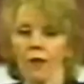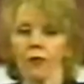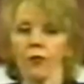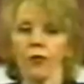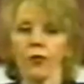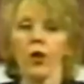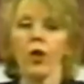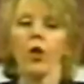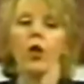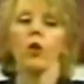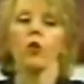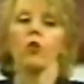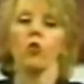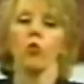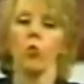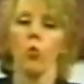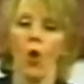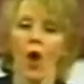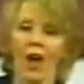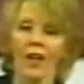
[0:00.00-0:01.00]
prophet.
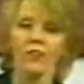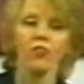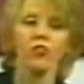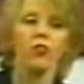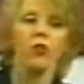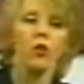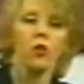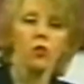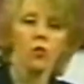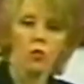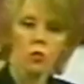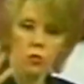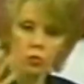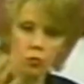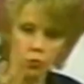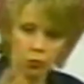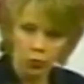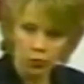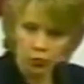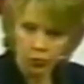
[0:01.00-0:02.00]
You watch
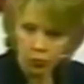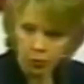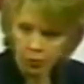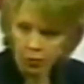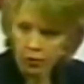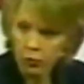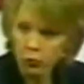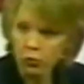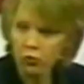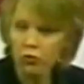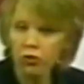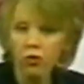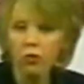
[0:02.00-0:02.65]
Married